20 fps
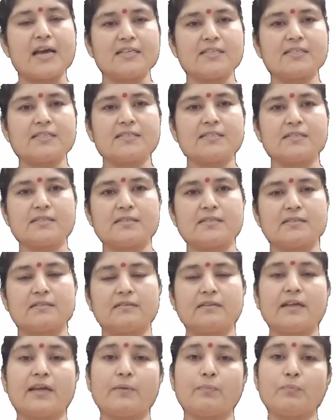
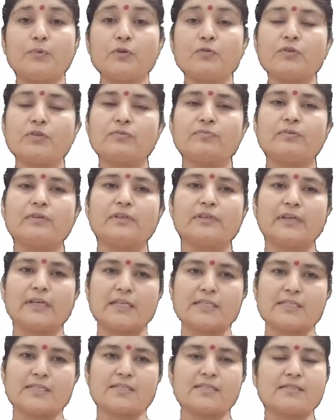sister a beautiful
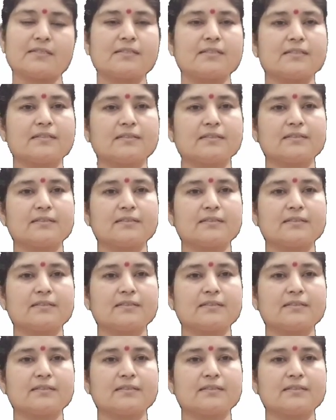dress.